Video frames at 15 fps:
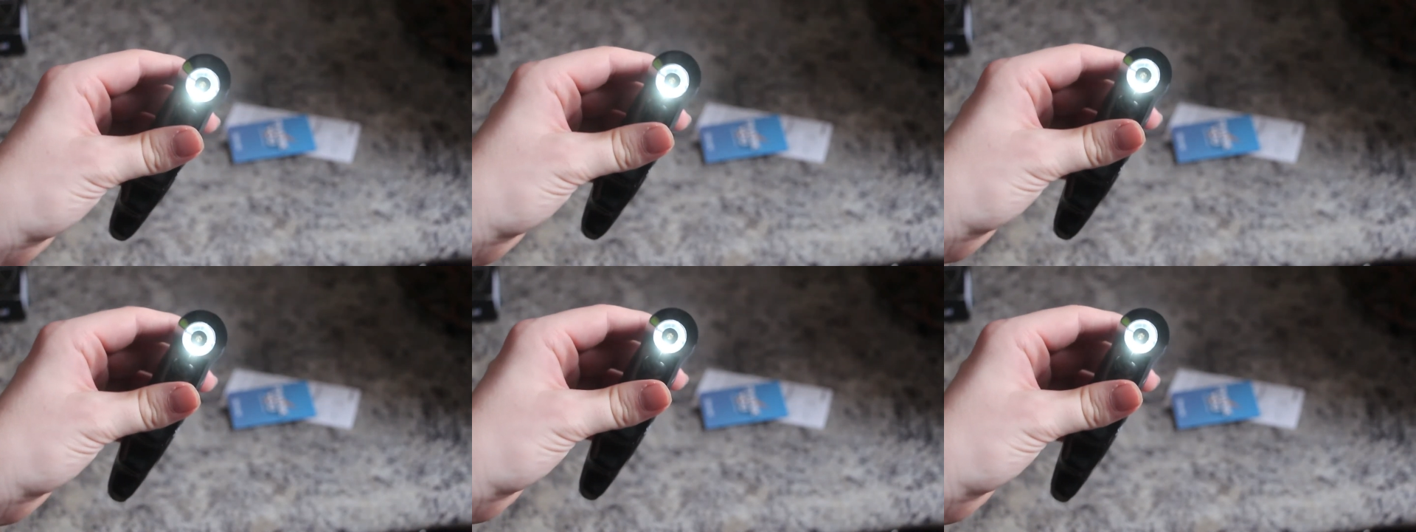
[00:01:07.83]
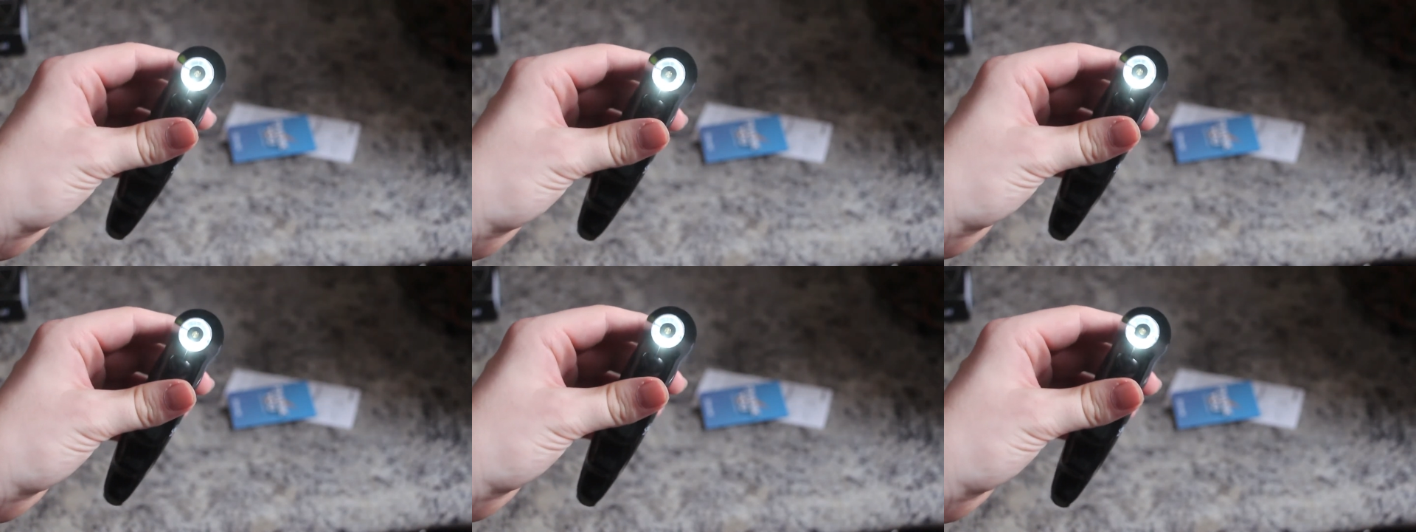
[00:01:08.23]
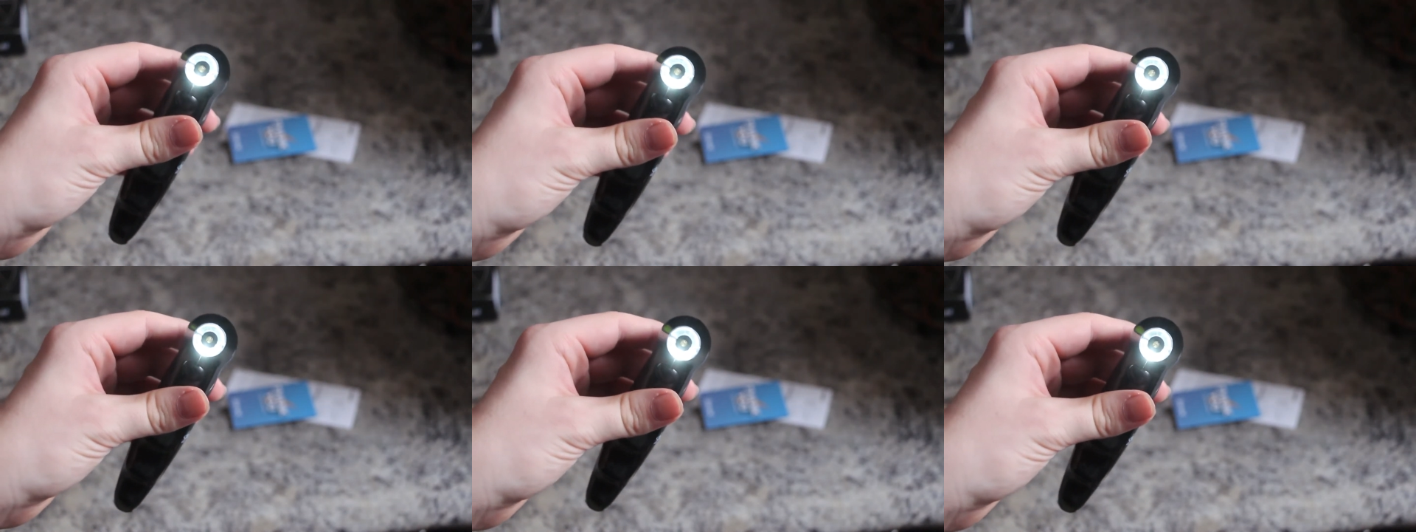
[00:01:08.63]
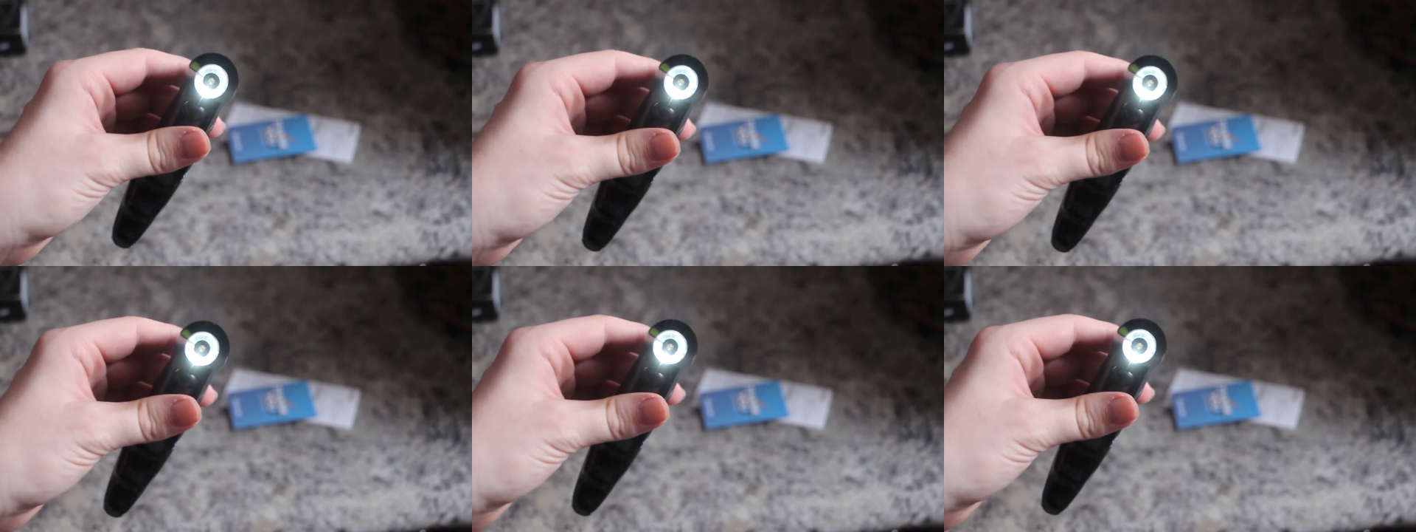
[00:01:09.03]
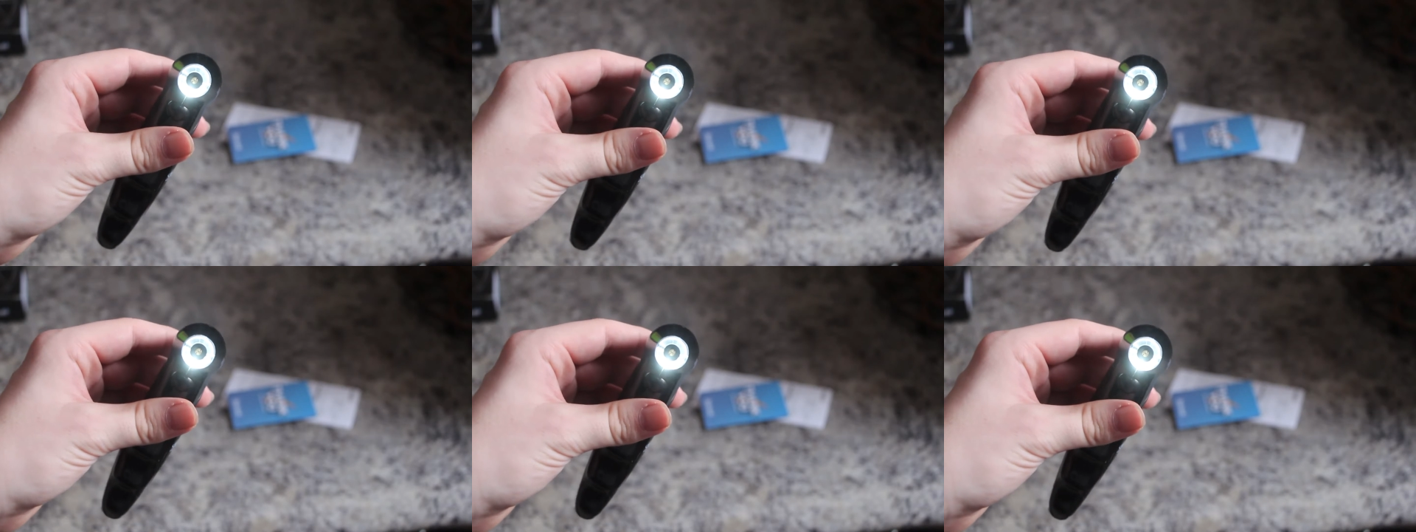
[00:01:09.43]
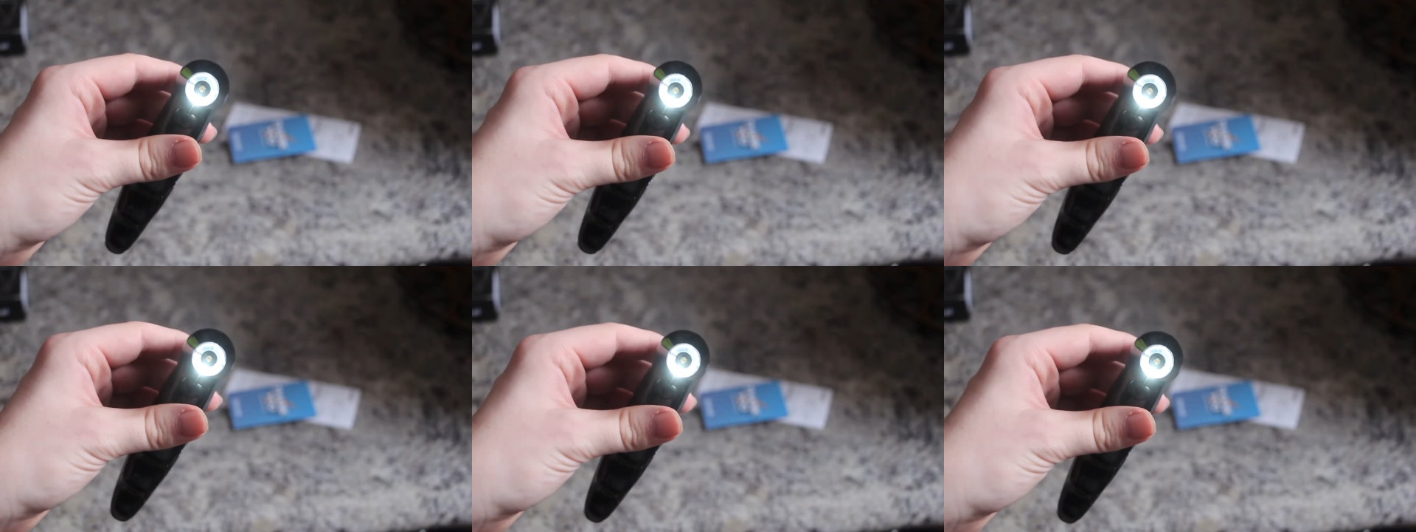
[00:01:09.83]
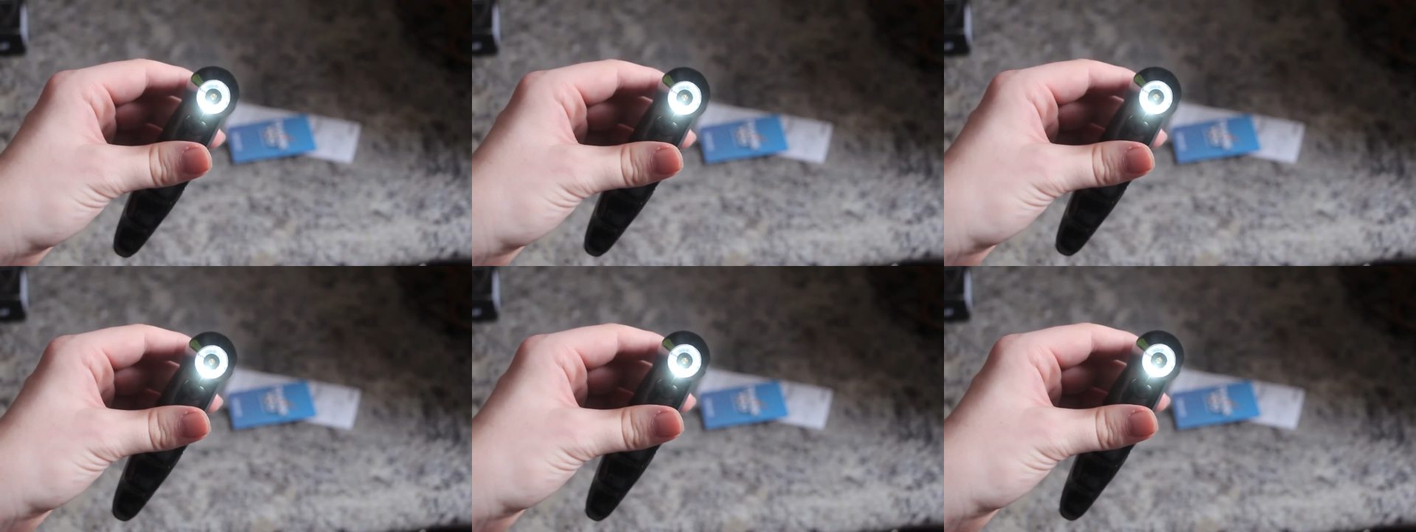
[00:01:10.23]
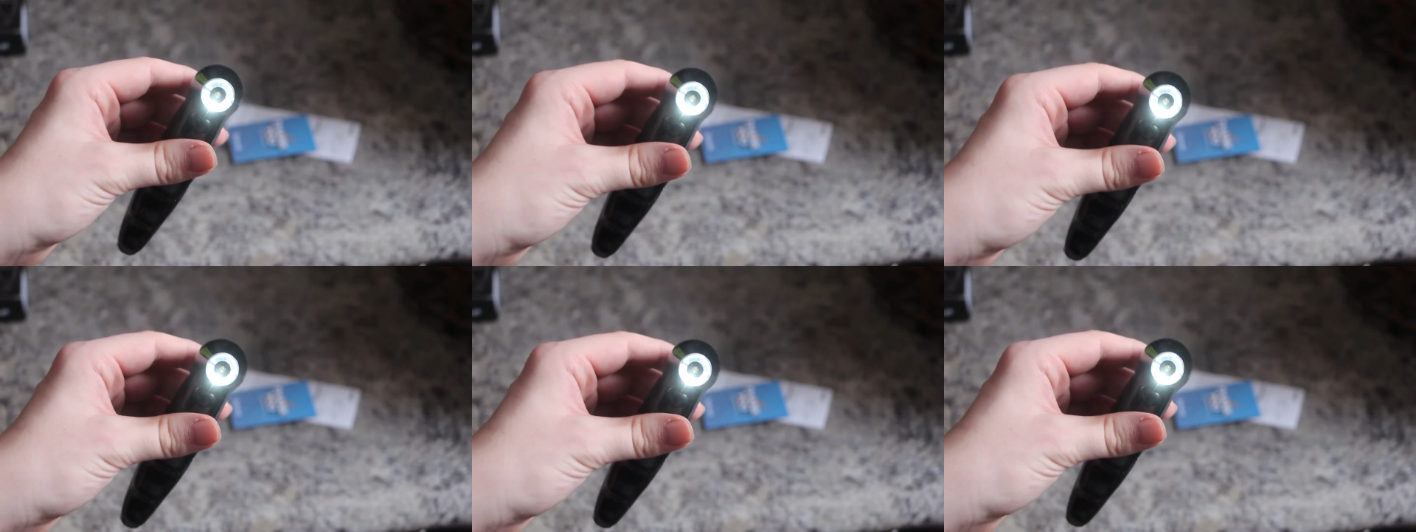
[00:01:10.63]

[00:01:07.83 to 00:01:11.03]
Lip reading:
[unreadable: no face in view]